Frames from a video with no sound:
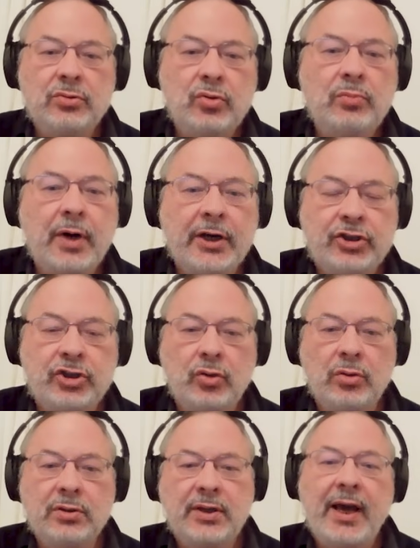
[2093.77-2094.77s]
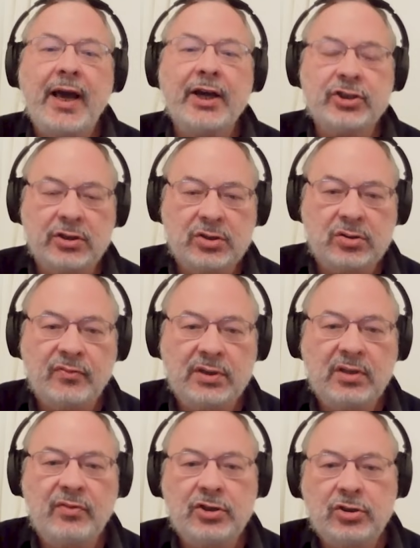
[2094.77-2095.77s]
too much on the actions of
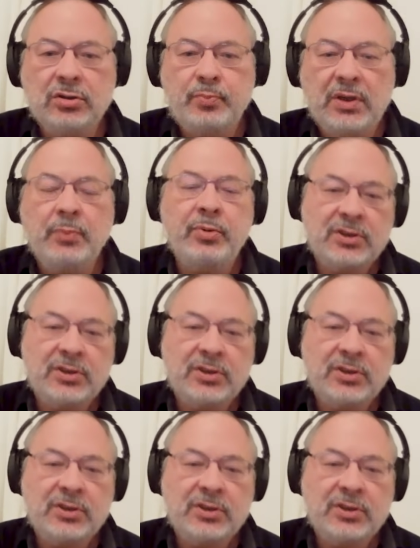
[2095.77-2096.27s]
individual people,